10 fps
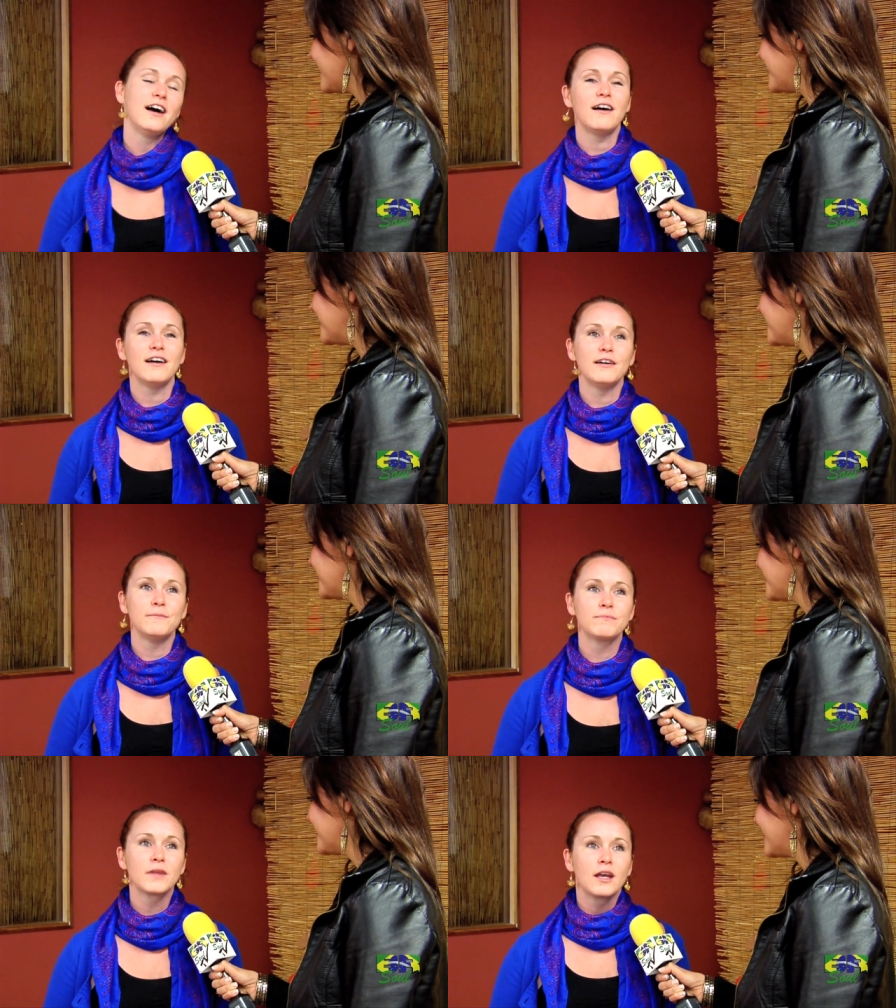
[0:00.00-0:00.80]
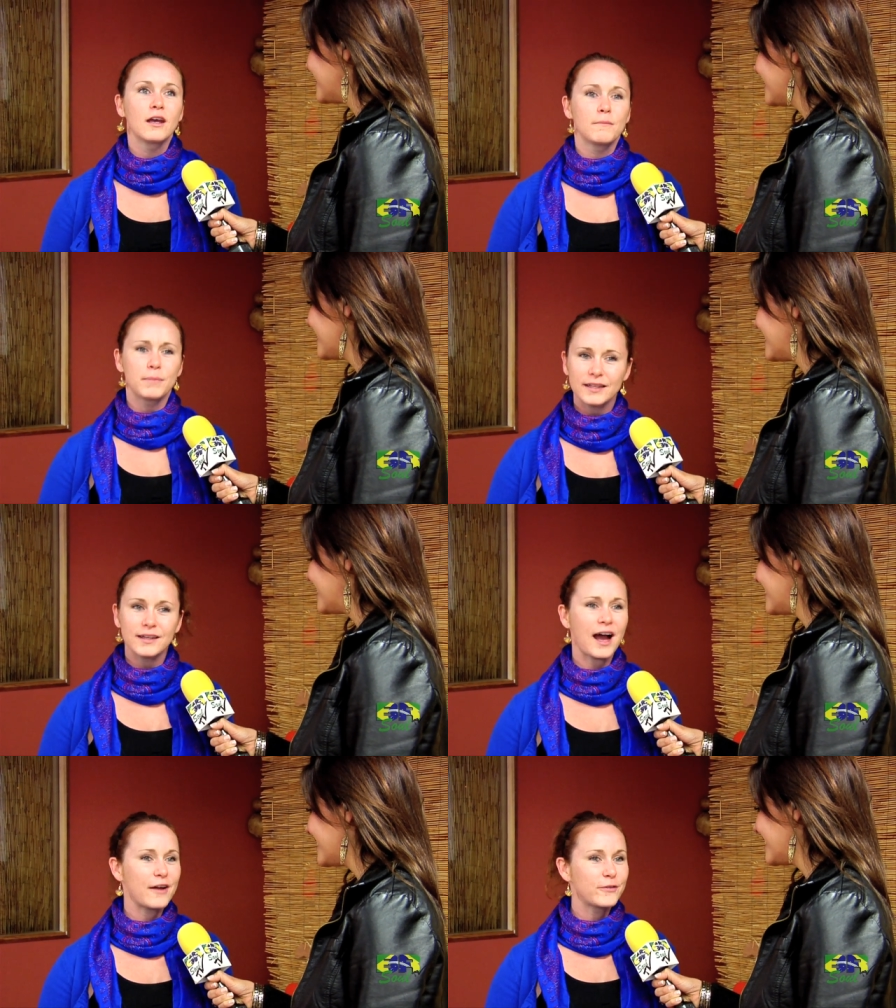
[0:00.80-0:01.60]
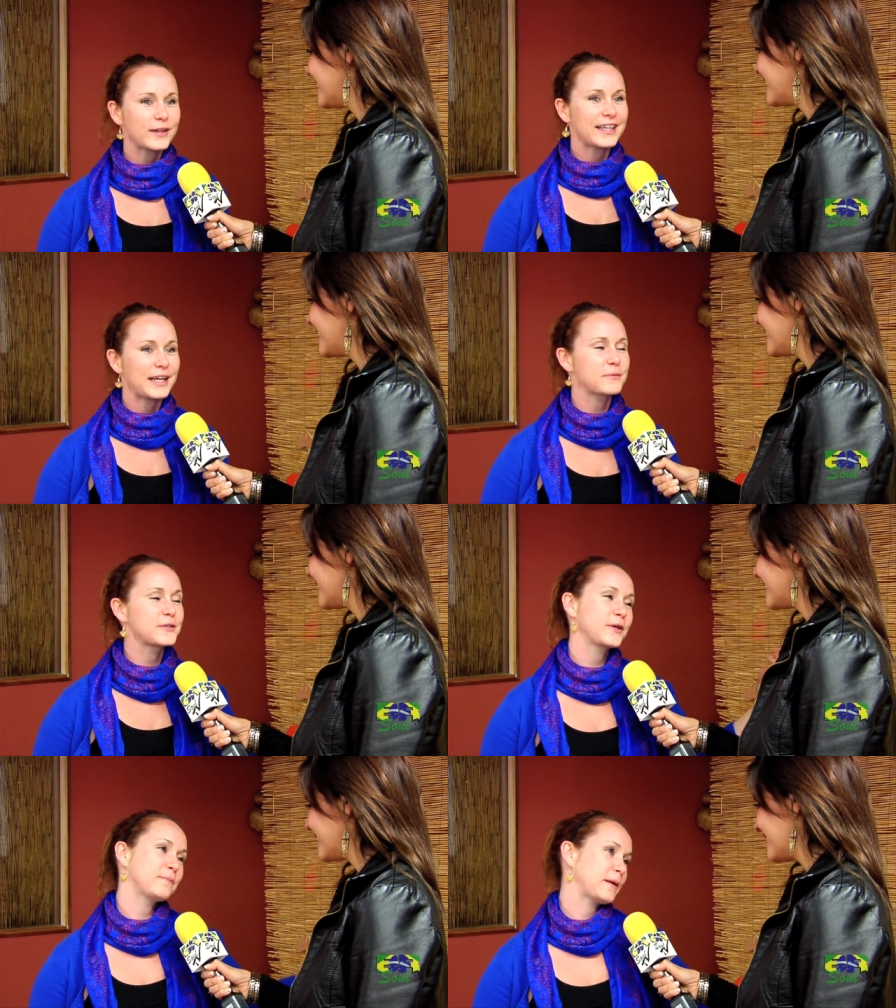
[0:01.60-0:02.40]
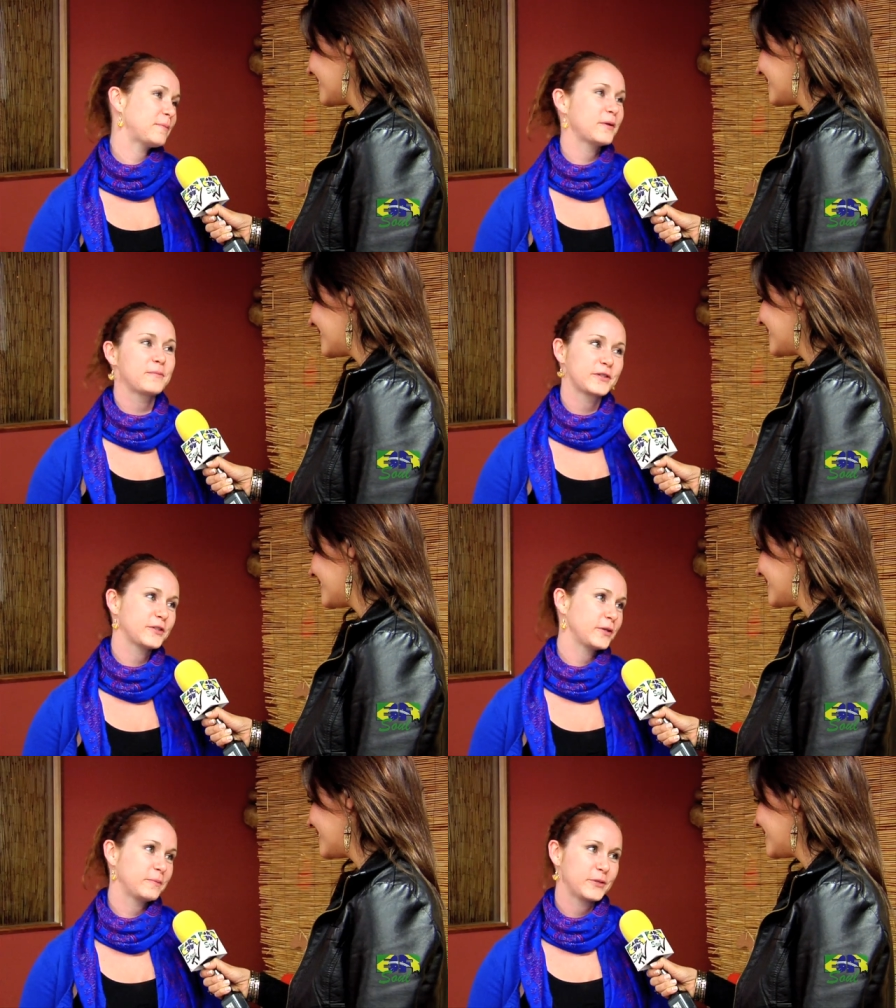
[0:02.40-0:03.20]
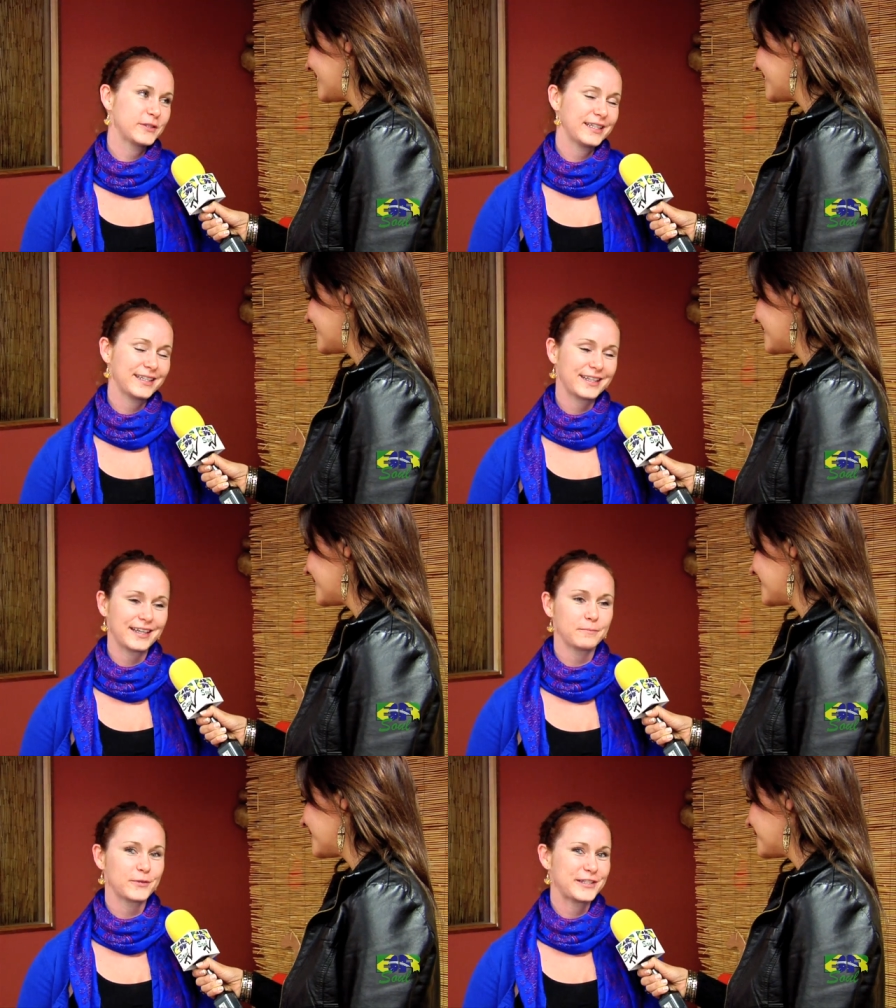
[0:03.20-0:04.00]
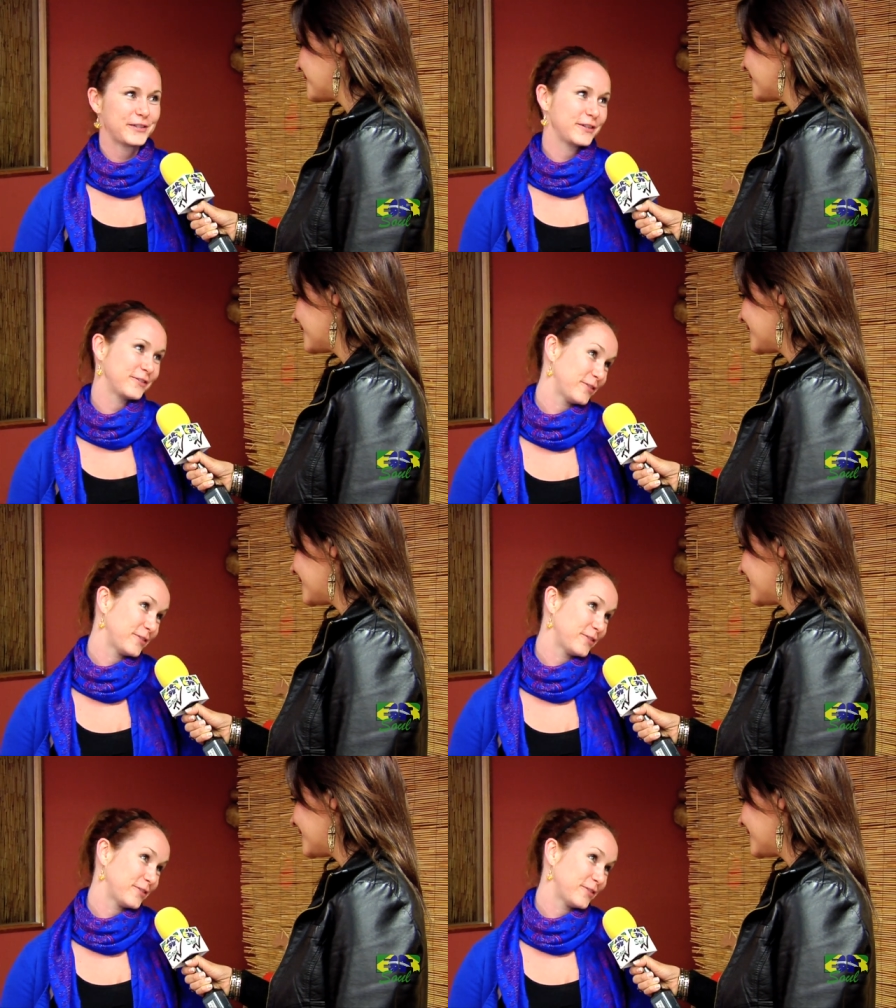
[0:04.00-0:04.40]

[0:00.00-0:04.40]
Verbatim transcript: Um, but yeah, I really like Brazilian people, Brazilian music, and Brazilian